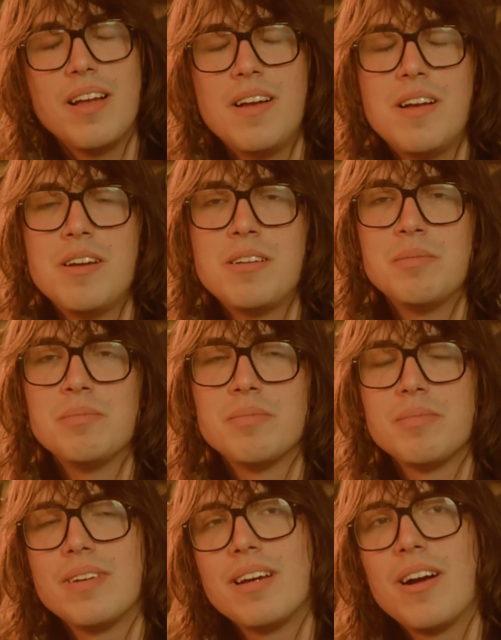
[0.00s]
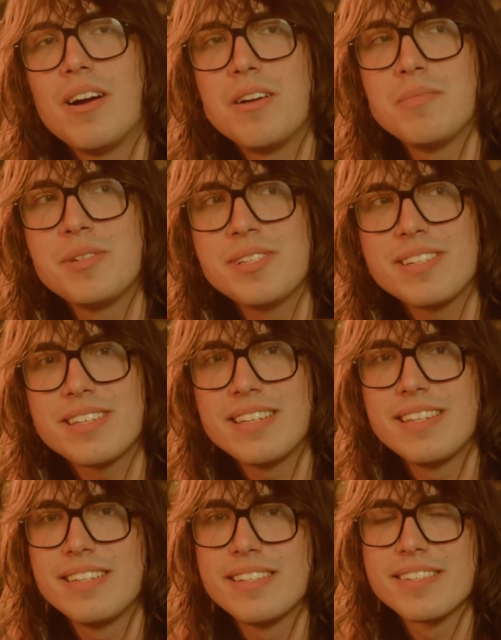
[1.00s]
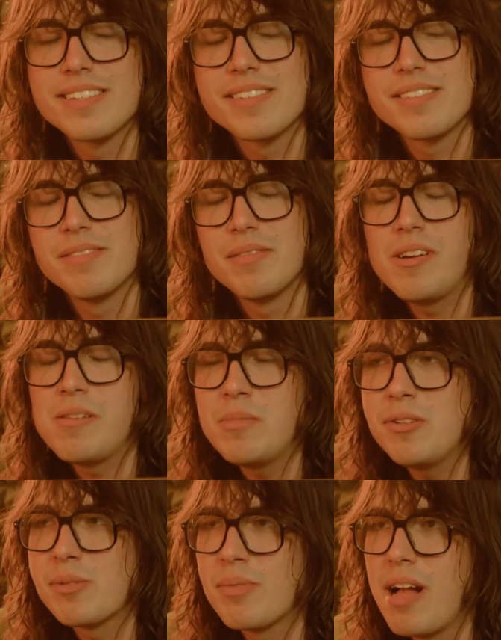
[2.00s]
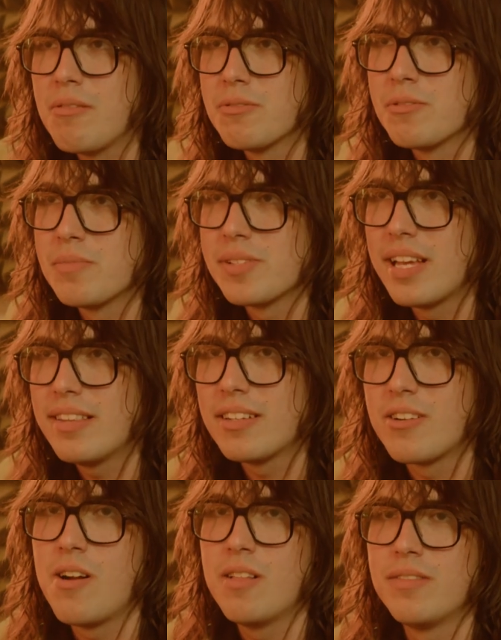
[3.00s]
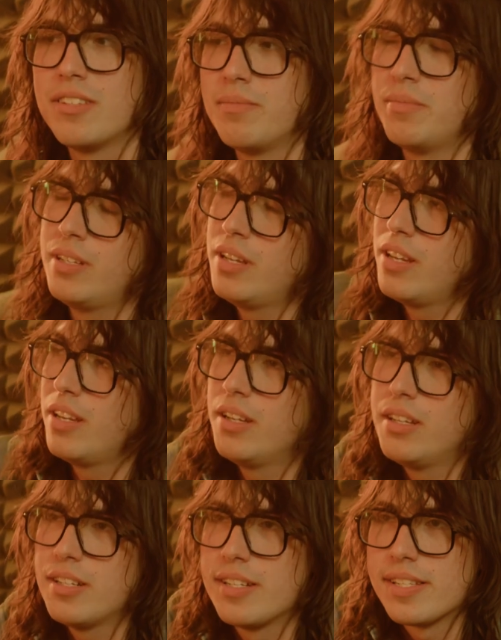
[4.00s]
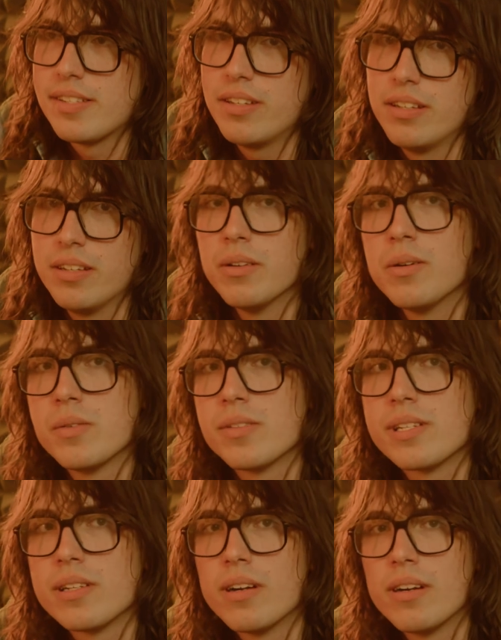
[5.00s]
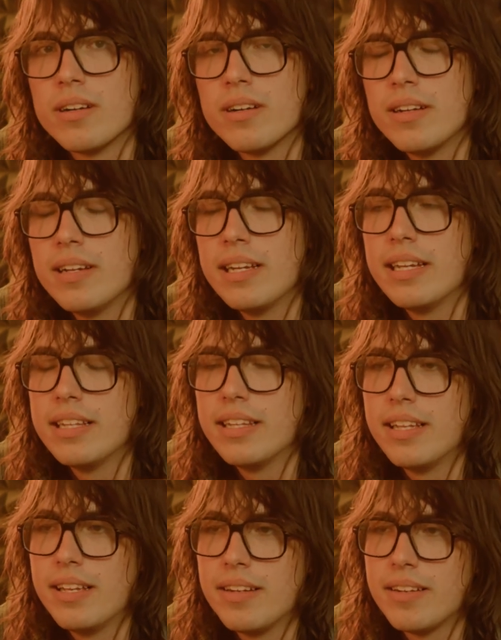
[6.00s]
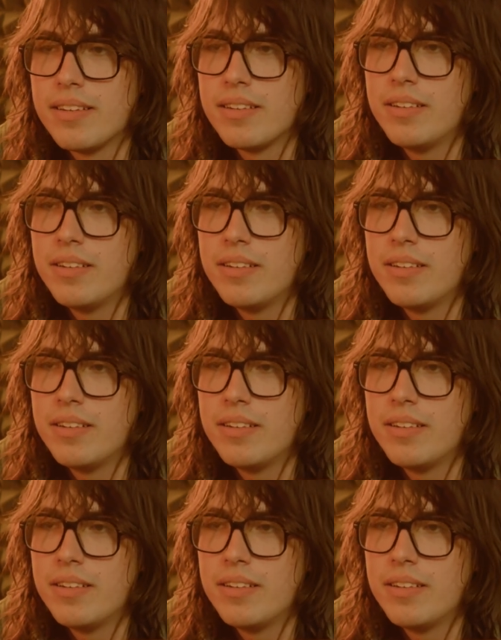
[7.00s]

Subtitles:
Our music is on most platforms. I think all of them. Just Oldstar, and then